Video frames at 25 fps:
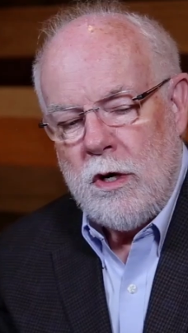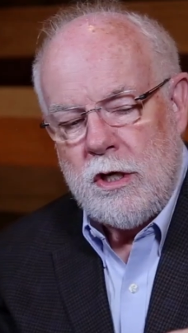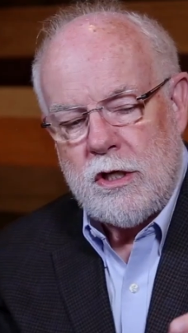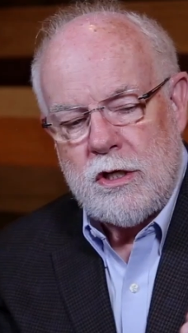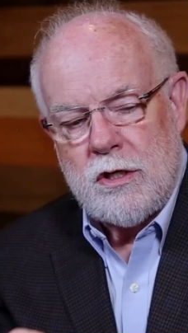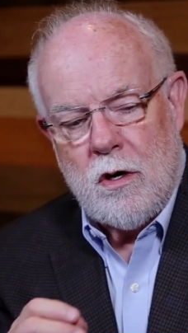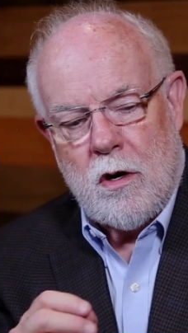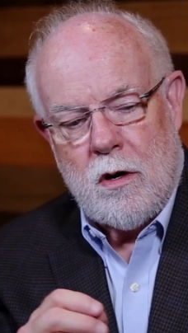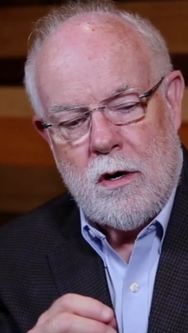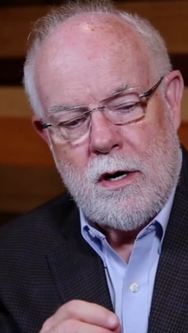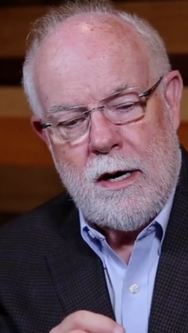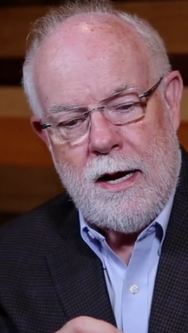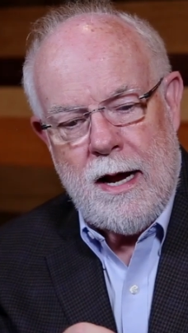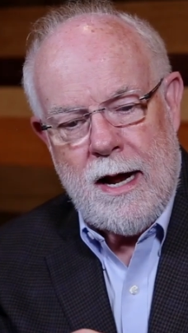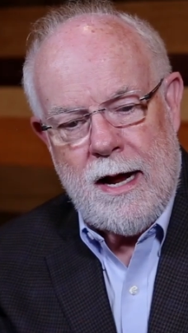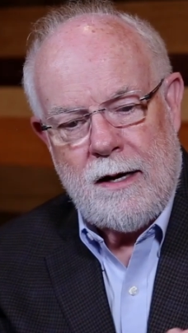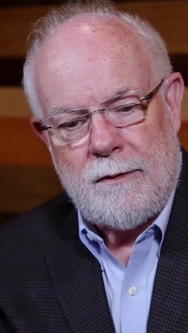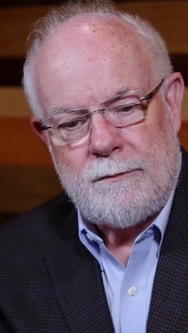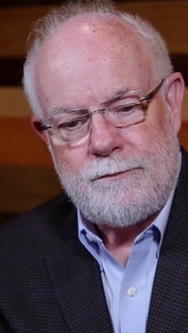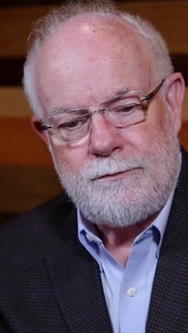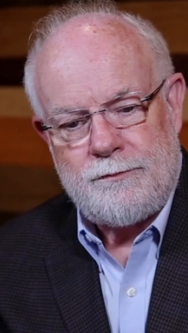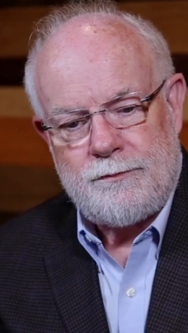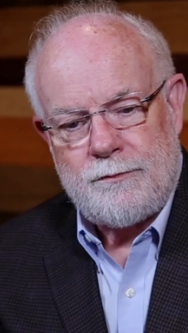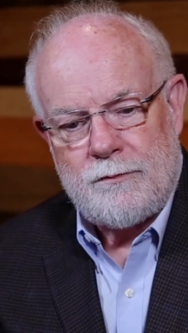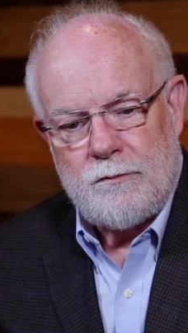We started
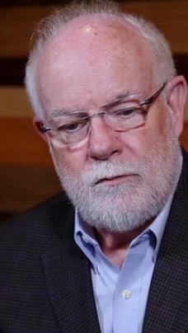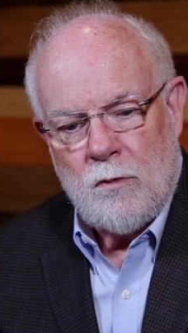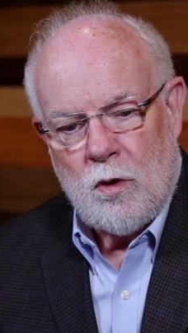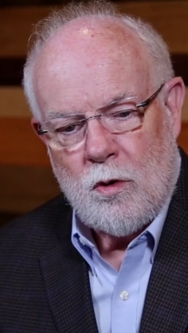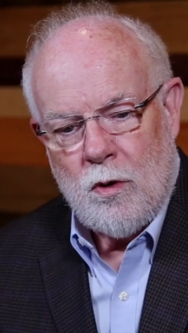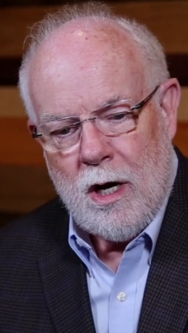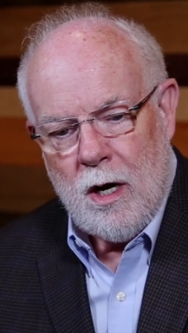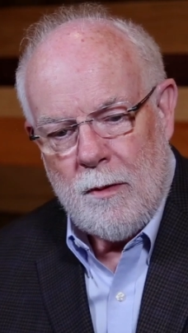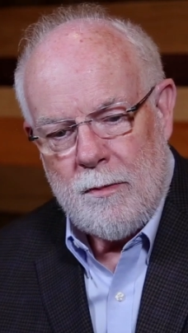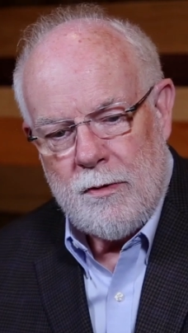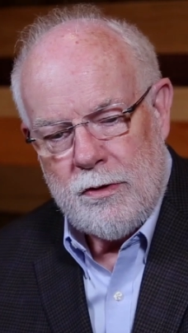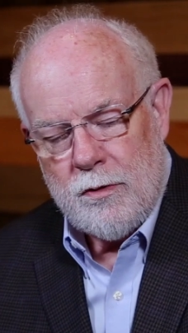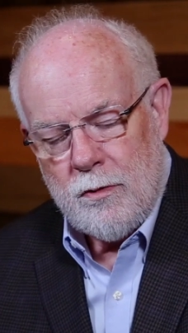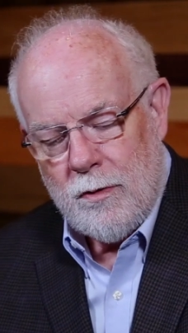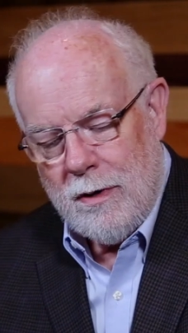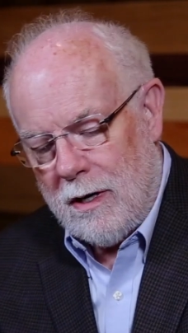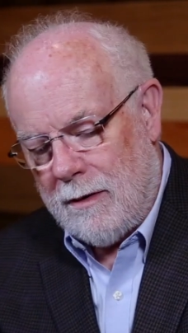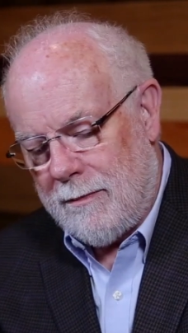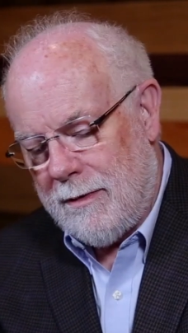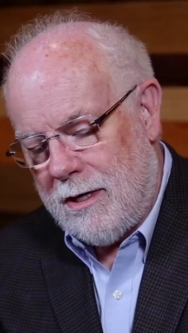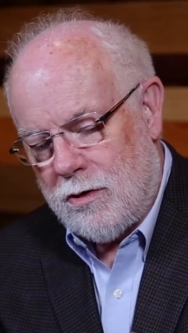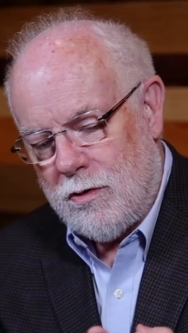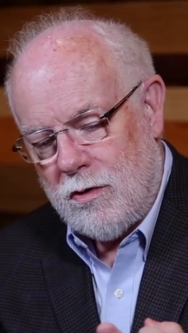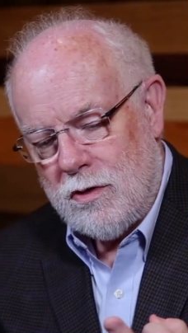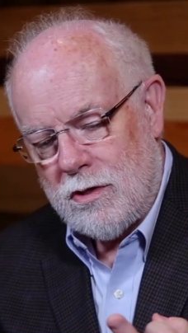out, we were helping three
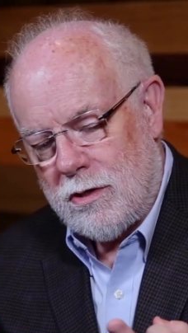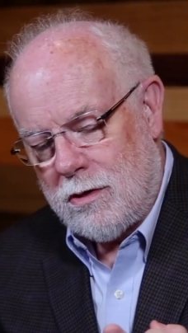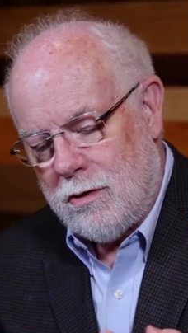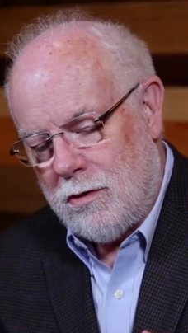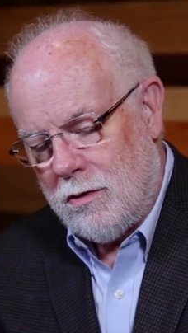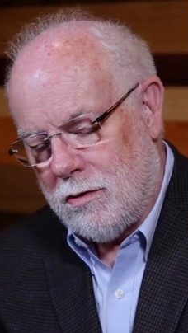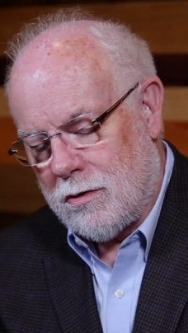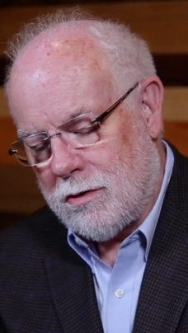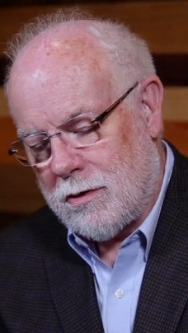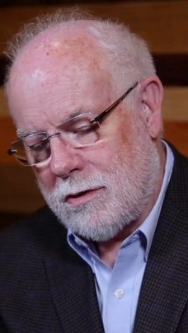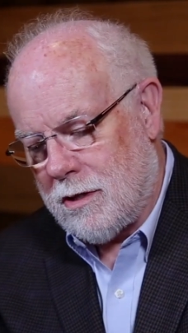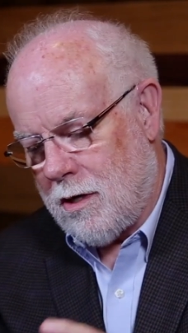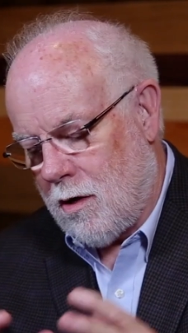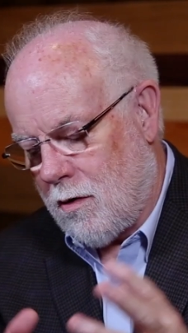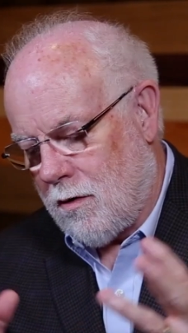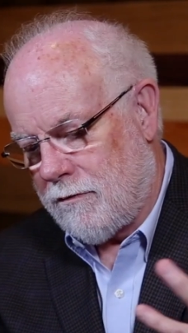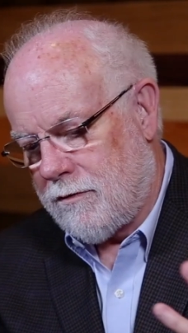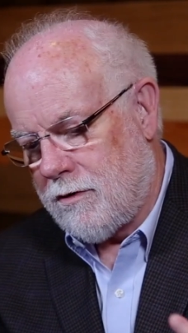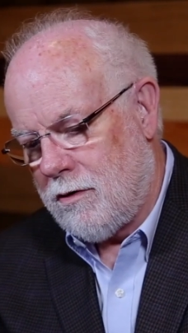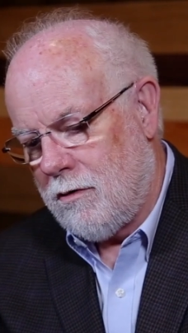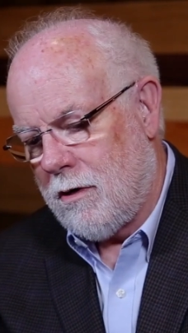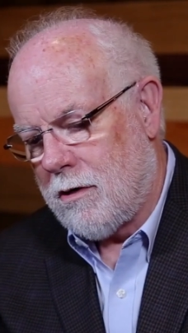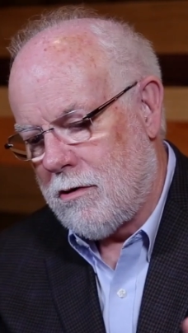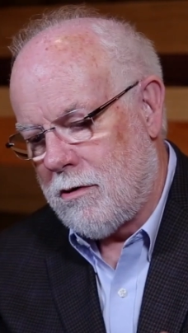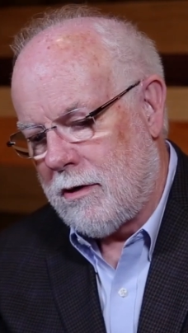elementary schools, a total
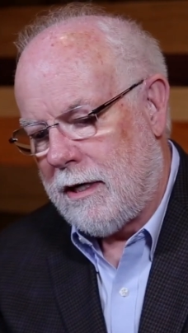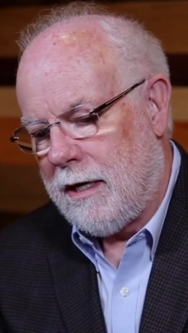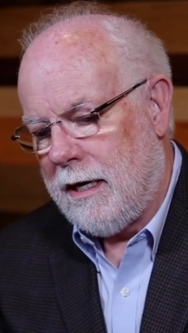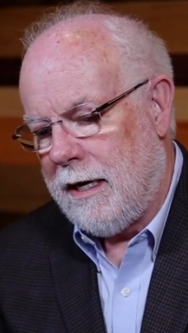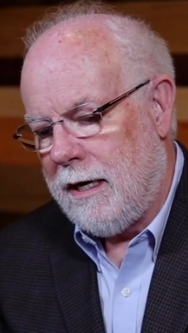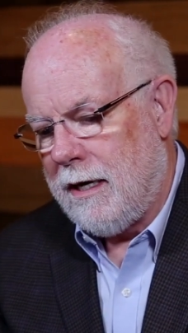of 200